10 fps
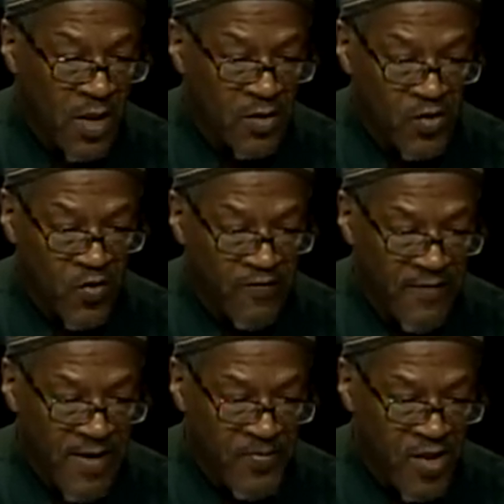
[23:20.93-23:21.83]
to
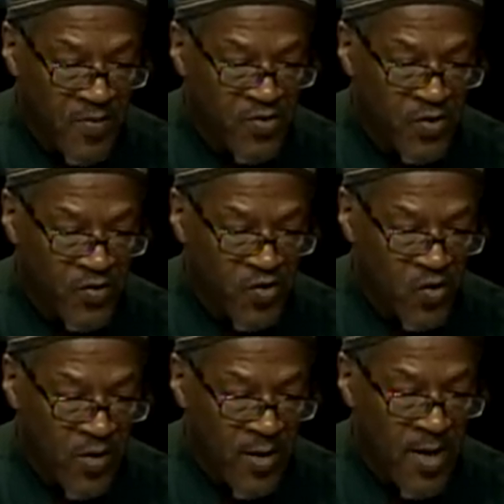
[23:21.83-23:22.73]
5 p.m., Central
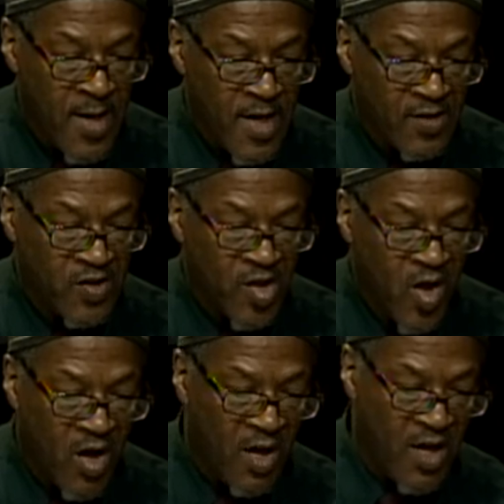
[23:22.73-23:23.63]
Square, City
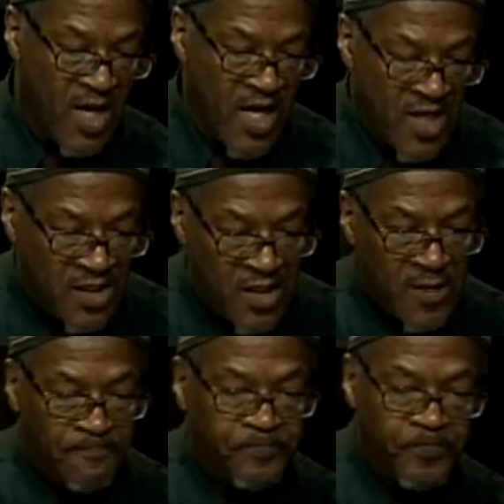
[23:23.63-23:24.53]
Hall, and the
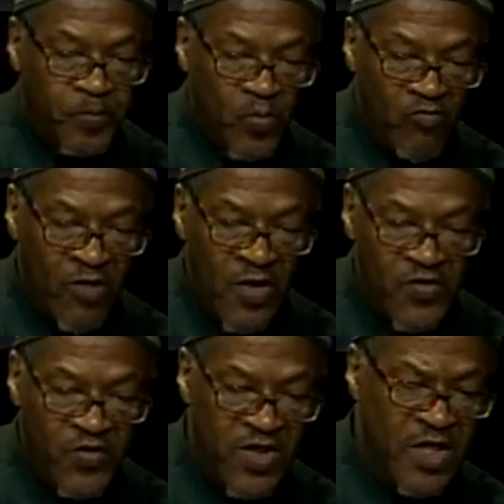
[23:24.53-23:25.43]

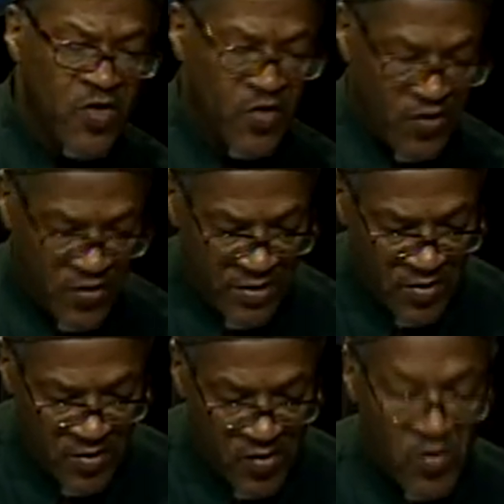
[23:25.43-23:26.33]
Senior
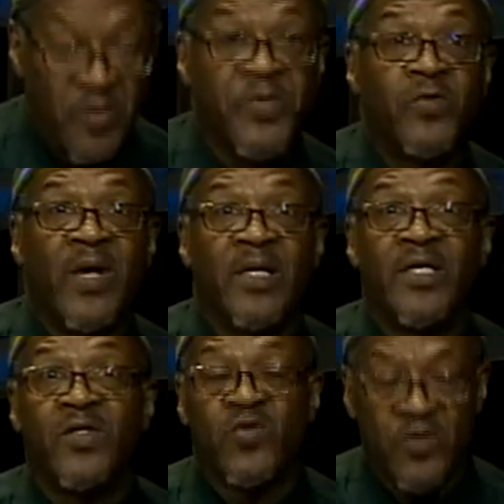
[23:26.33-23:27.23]
Center. So they'll be right
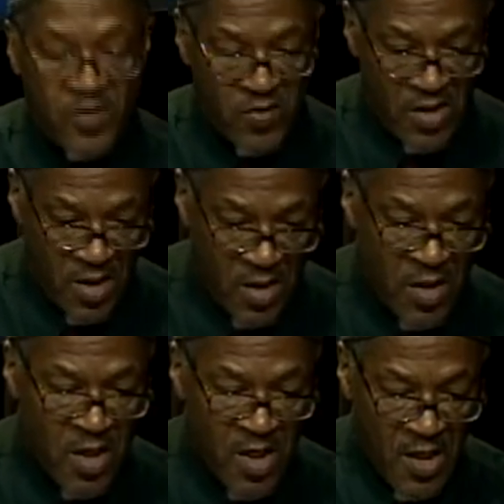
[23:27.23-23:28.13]
next door to the
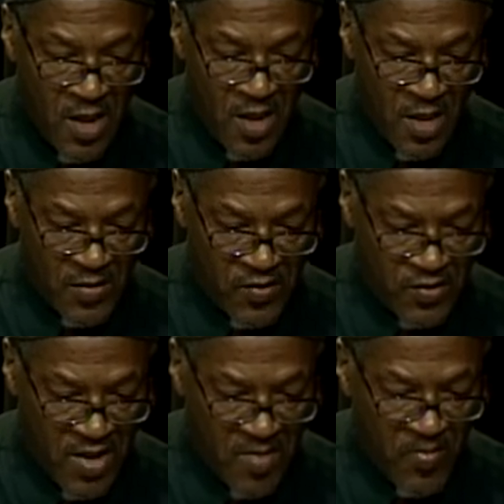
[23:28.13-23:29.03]

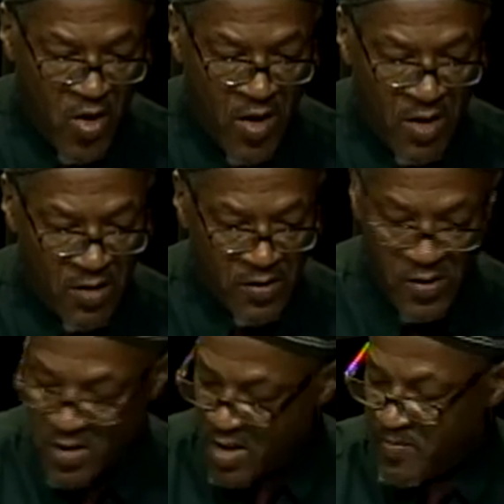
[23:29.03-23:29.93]
St. Paul's
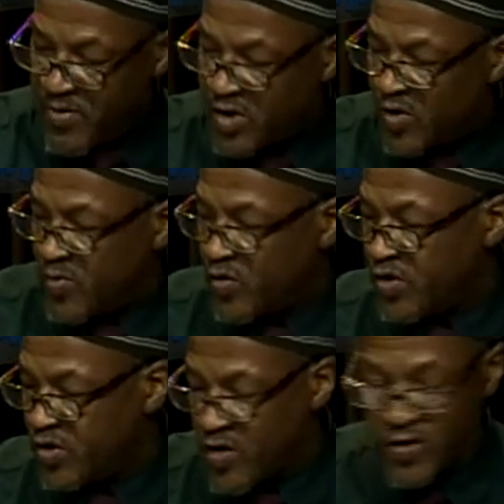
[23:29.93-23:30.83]
Episcopal
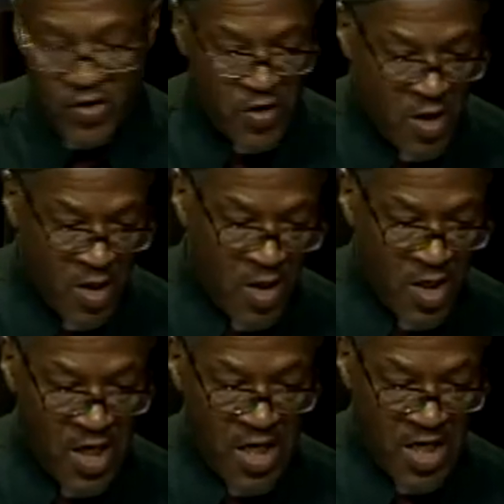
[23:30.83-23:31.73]
Church.
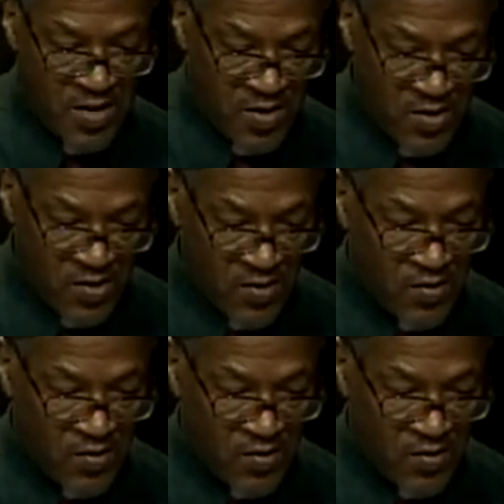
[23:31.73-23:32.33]
And these